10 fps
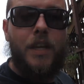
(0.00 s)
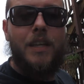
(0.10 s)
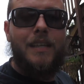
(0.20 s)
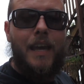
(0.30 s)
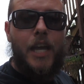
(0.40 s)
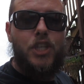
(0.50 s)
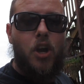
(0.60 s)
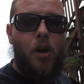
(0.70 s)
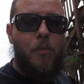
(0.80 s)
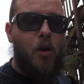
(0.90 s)
going to catch
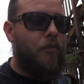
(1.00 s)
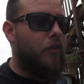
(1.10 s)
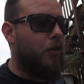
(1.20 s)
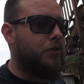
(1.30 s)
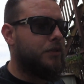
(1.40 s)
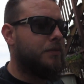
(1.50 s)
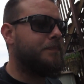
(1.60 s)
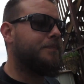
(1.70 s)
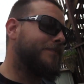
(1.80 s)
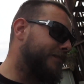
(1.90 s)
y'all mofos
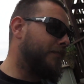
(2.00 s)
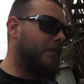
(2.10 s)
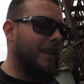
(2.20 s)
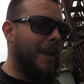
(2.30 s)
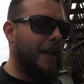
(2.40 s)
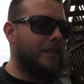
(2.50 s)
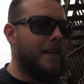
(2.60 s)
at the